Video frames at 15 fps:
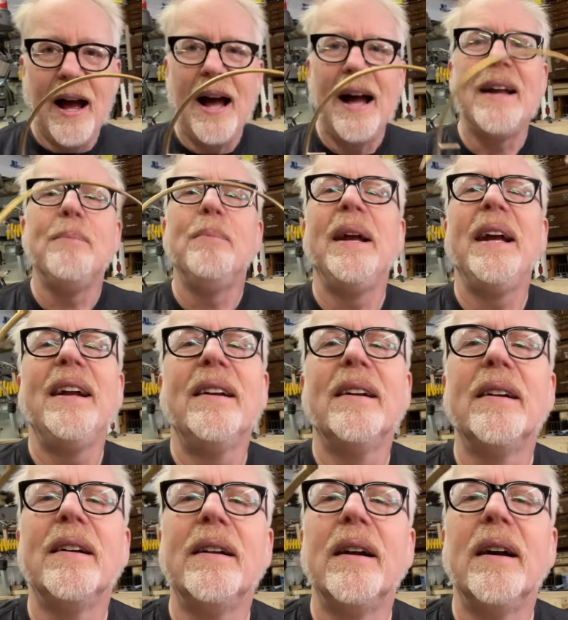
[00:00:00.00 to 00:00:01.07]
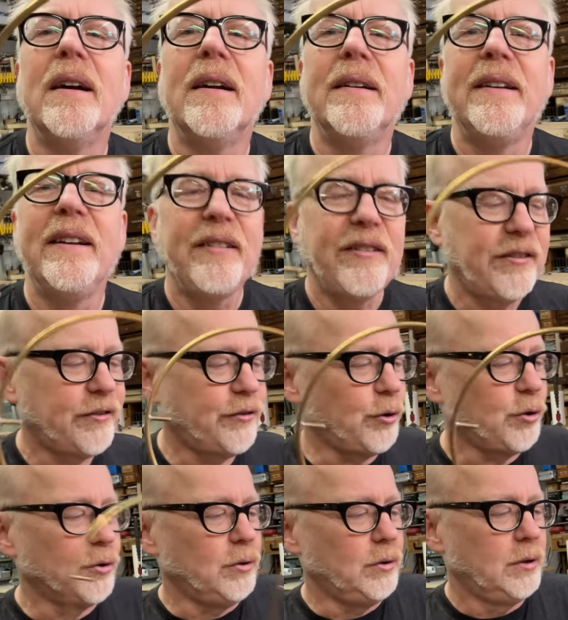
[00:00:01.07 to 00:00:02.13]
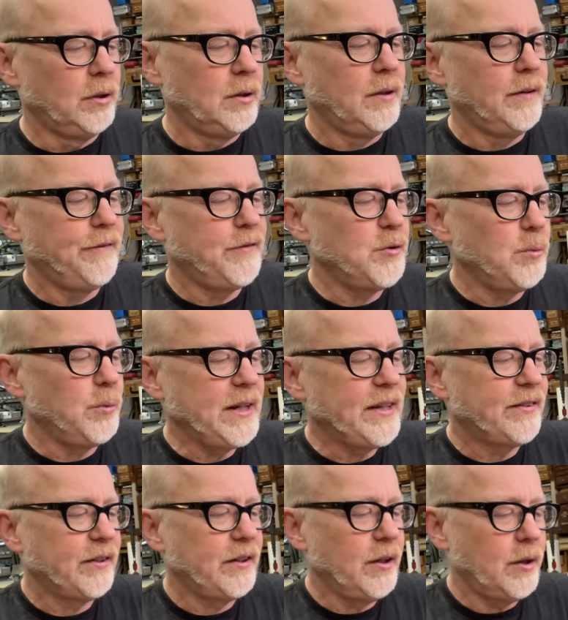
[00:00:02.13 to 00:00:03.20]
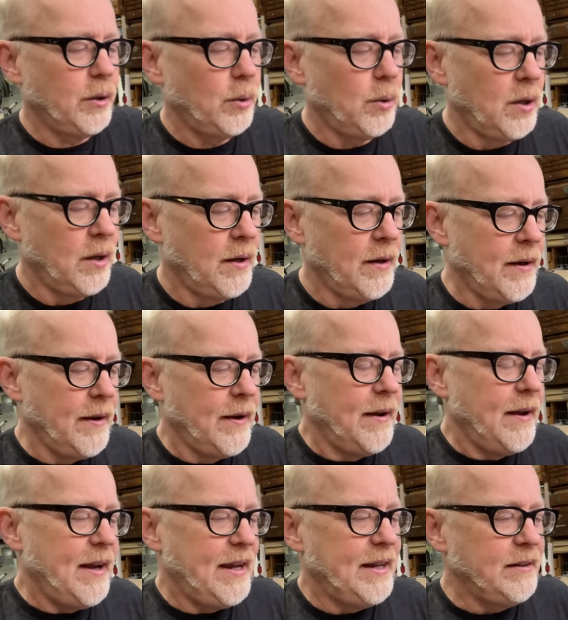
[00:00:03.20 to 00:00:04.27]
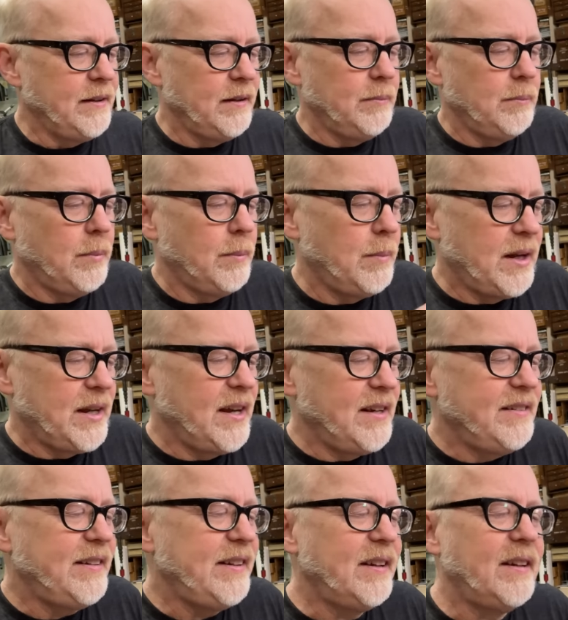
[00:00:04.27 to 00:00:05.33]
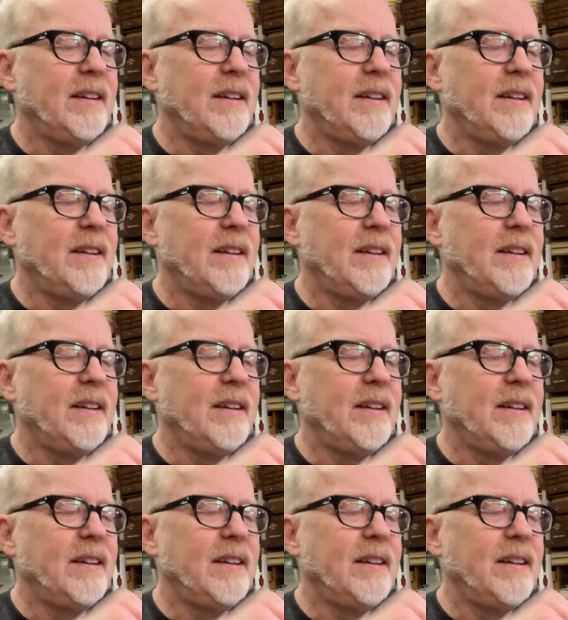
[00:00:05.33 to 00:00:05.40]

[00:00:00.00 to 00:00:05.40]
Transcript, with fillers: I made a, a this circle a few weeks ago, and my idea